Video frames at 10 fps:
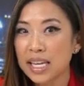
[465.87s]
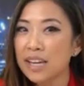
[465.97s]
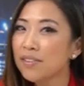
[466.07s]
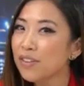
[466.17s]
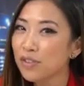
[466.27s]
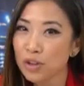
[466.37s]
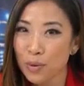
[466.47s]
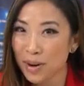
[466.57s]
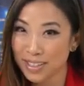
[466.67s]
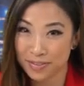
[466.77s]
Even if you
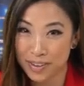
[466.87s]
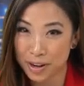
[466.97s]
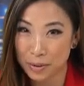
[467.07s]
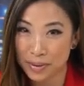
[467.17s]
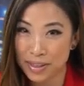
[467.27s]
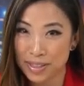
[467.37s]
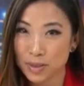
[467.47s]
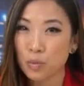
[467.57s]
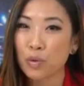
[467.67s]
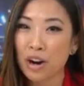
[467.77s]
don't want to file with
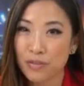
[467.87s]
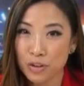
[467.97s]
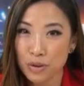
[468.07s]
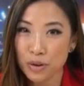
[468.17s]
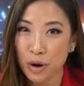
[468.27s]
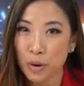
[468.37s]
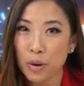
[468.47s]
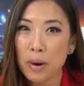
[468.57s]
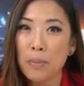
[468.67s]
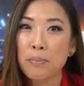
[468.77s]
us, wherever you go,